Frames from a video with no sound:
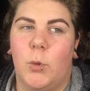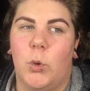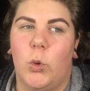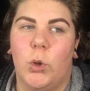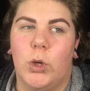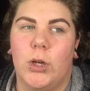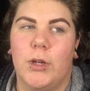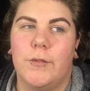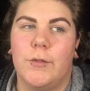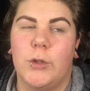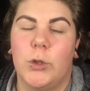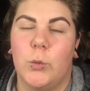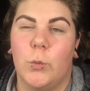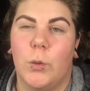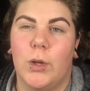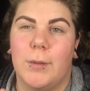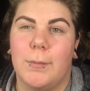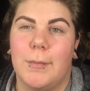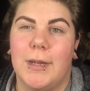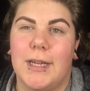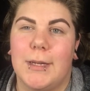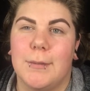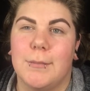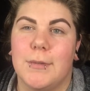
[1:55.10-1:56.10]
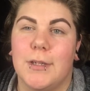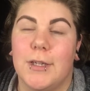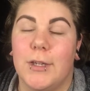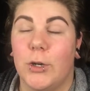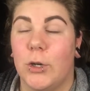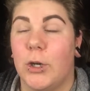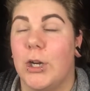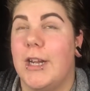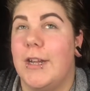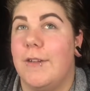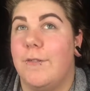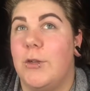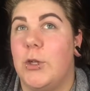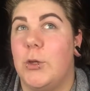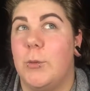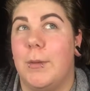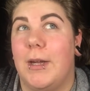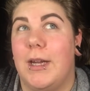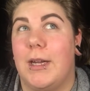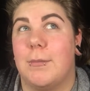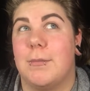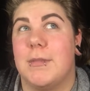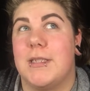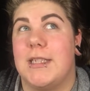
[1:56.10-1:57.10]
Or if you want to if you
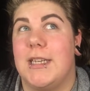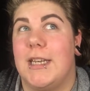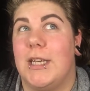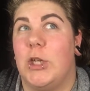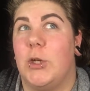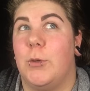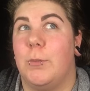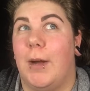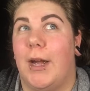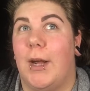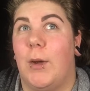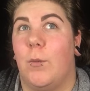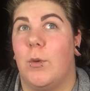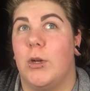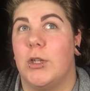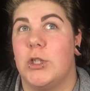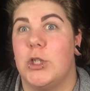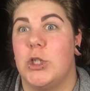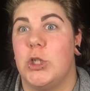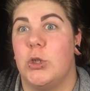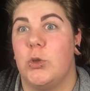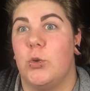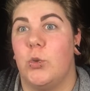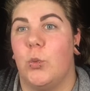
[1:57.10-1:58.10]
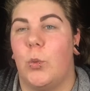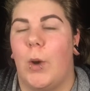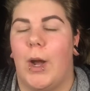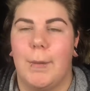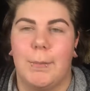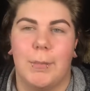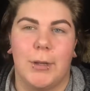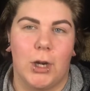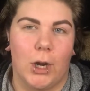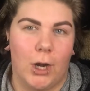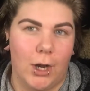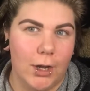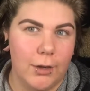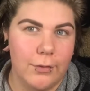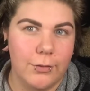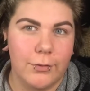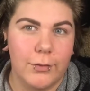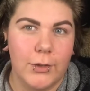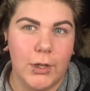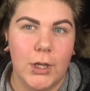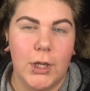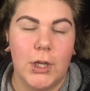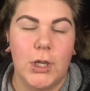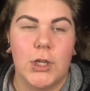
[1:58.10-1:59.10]
make a mistake, you might want to wipe it off.
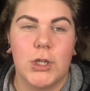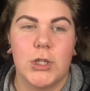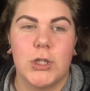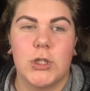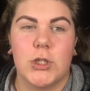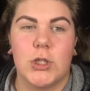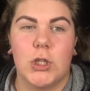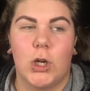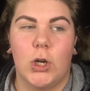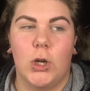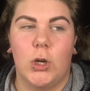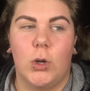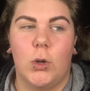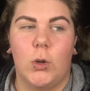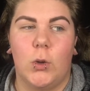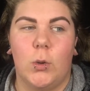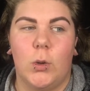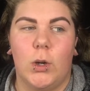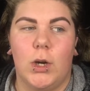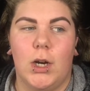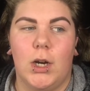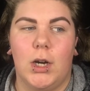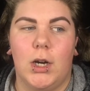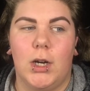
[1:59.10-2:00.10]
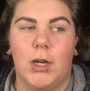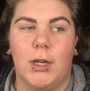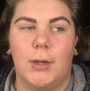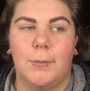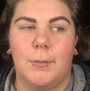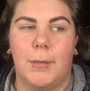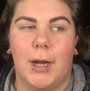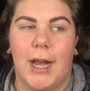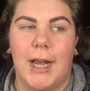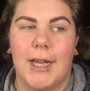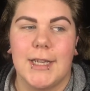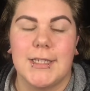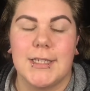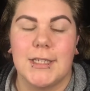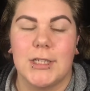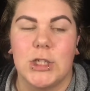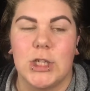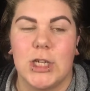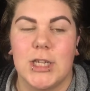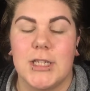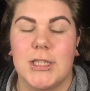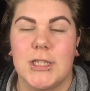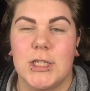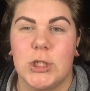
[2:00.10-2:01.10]
So I
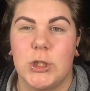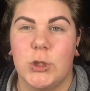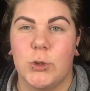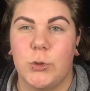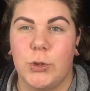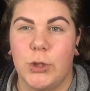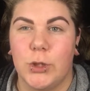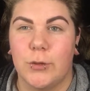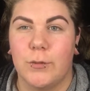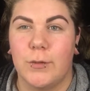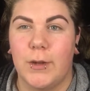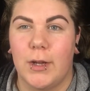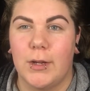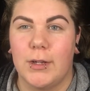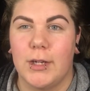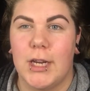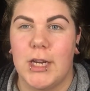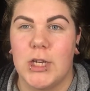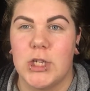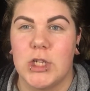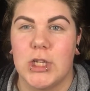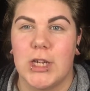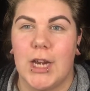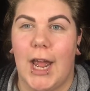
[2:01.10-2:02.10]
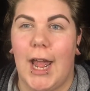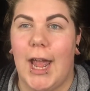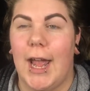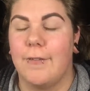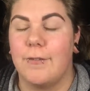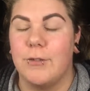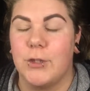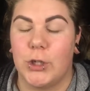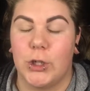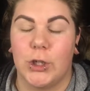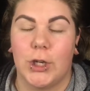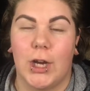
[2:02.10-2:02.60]
suggest to do your foundation after